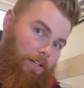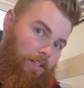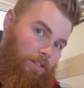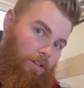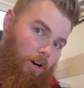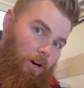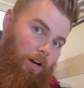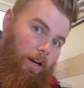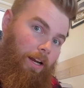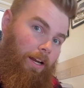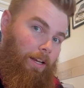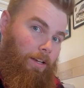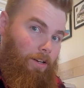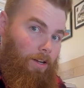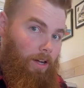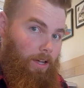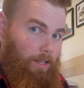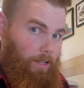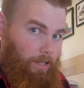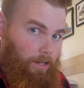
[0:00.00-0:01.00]
dark and
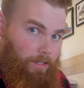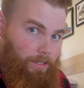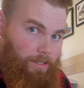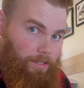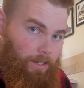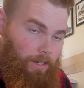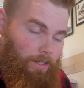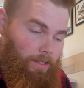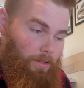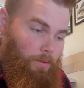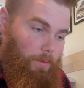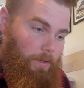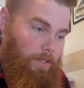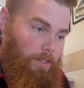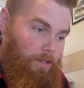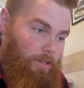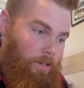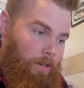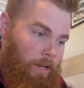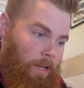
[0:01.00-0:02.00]
not a lot of sun in the
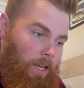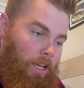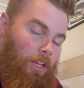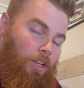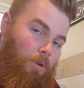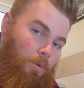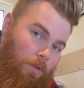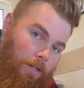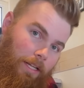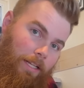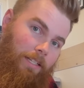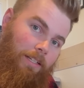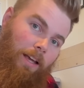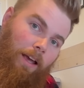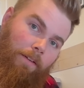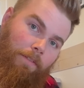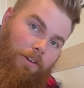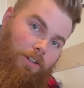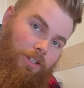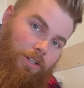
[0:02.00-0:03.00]
winter, you need to
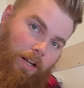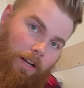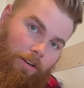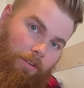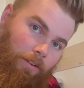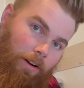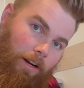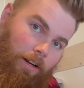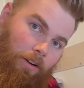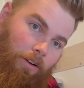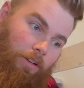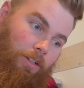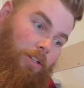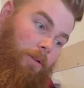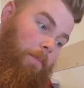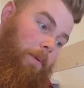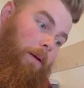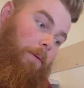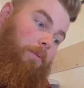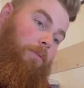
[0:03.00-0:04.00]
have a generator
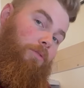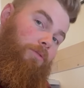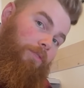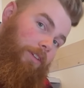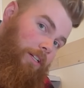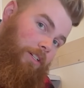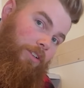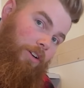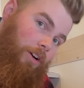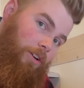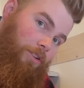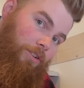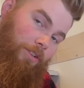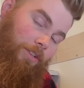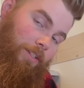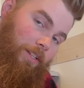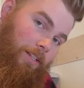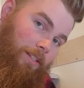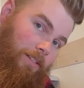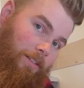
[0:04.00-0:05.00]
to be able to recharge your
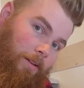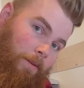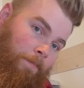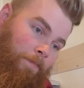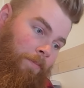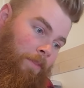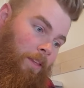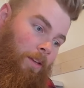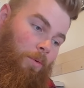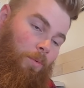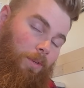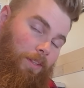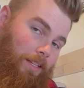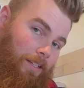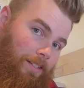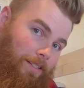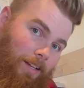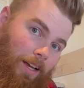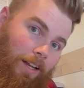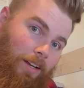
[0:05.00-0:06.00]
system when the
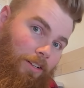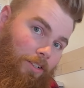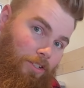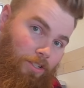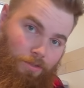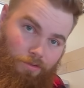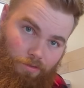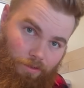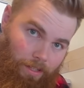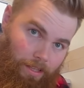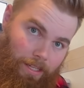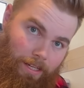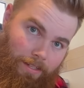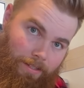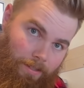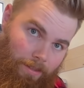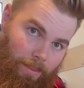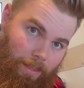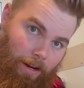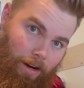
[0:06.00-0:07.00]
sun just really
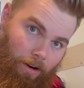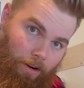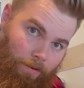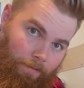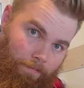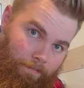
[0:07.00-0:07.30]
isn't there.